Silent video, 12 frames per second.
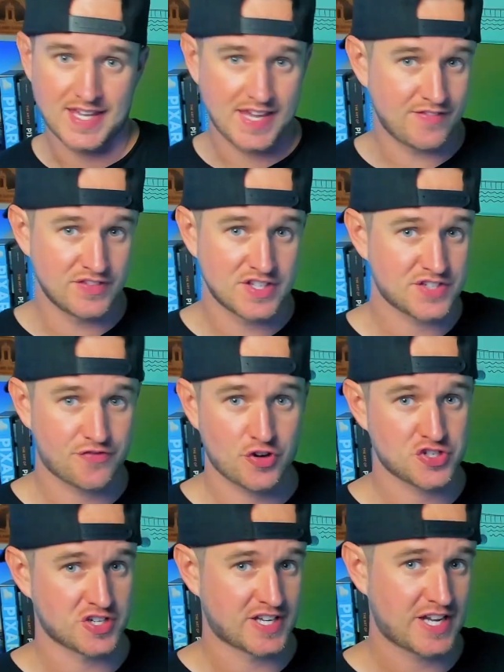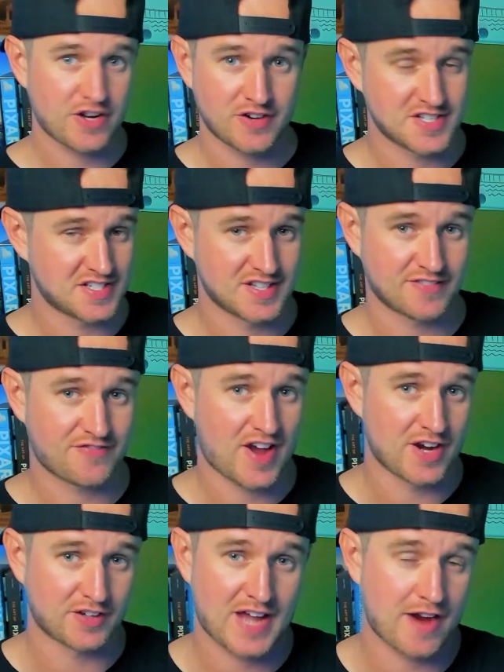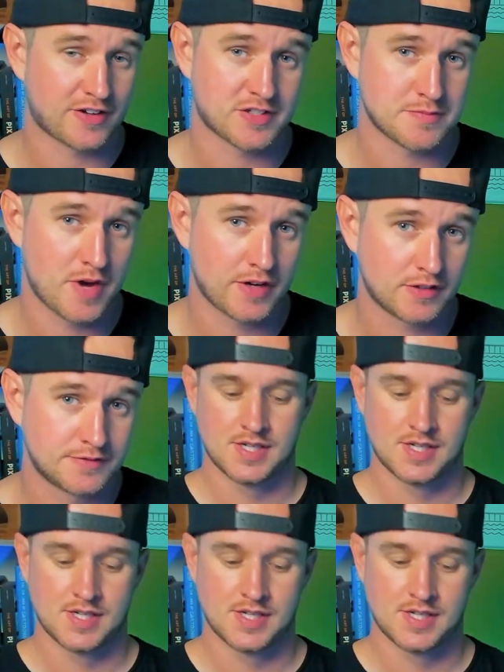Even this version here isn't the final character model,